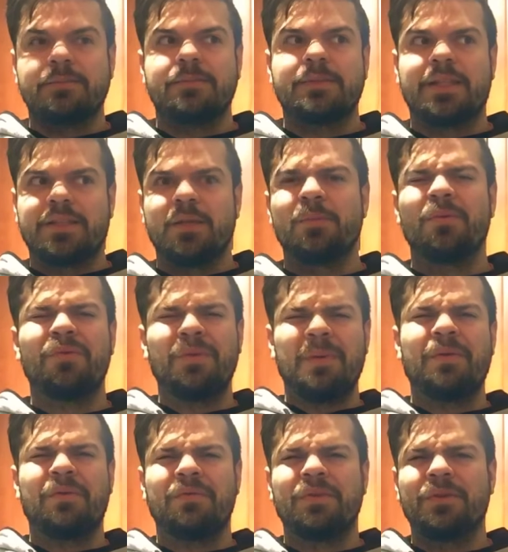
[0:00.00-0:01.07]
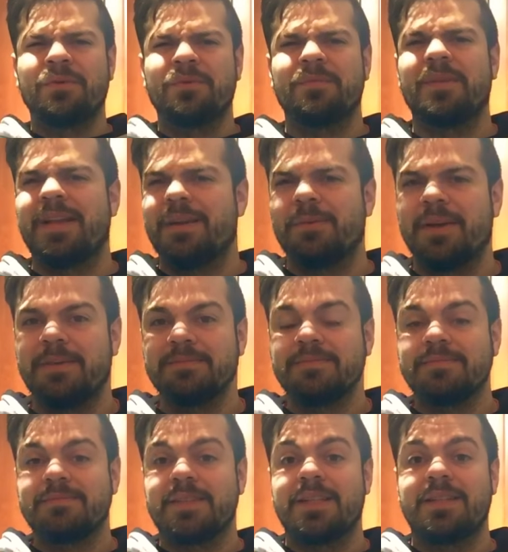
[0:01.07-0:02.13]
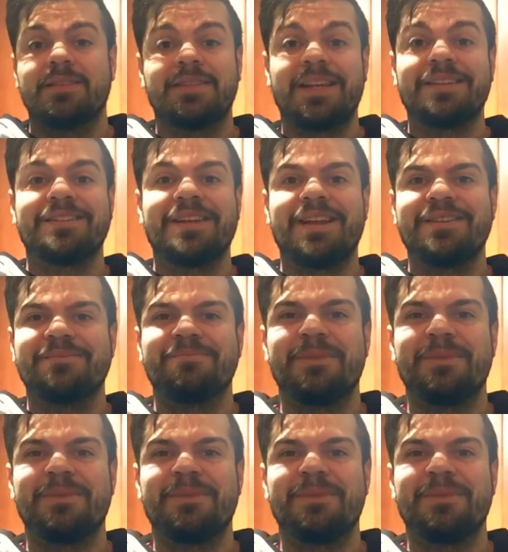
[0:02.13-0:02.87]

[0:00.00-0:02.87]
Not the movie, my review. Anyway, thanks, guys.